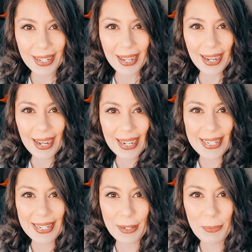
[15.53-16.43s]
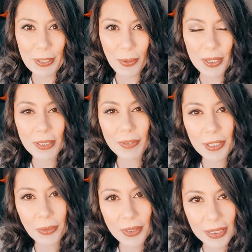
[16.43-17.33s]
I am recording a
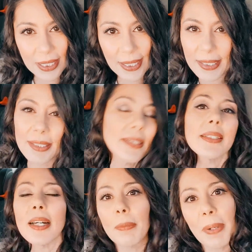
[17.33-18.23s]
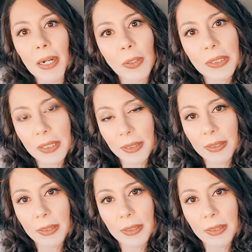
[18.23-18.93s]
video today about